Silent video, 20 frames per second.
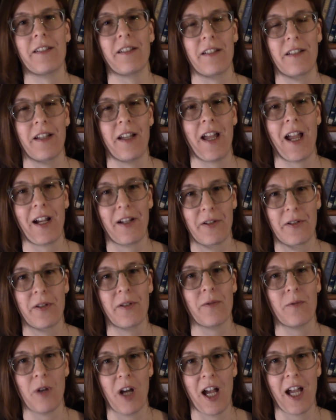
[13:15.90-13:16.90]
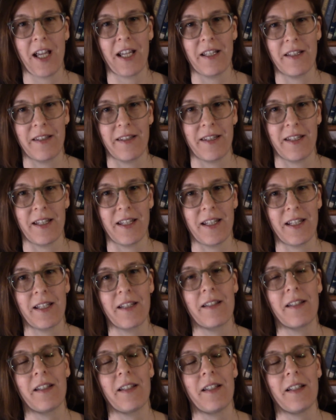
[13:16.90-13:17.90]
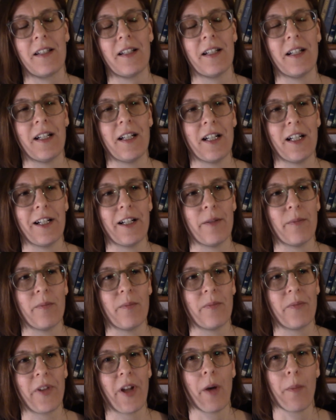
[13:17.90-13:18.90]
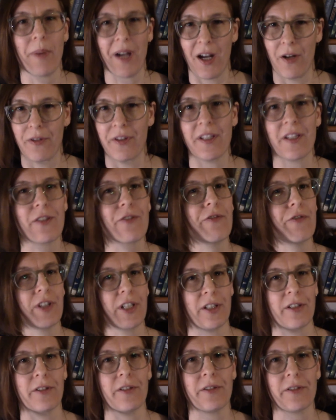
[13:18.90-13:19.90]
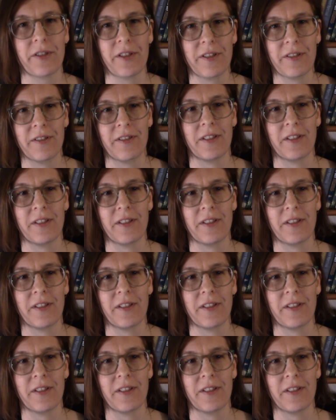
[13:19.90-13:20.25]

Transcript: X, Y, and Z about this field.